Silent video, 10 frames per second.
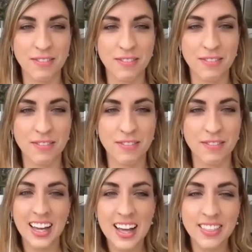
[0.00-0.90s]
It was like
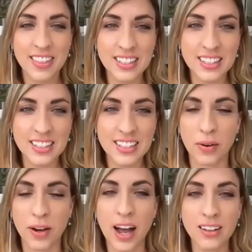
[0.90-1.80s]
that's not my
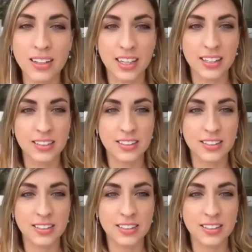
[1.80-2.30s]
reality.